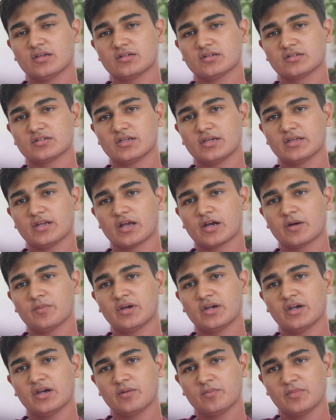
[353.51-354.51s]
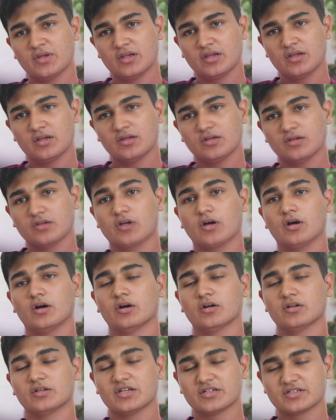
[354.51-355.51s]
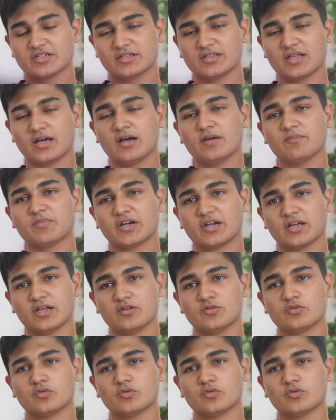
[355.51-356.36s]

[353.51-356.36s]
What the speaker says: she recommended me Dishita Patel,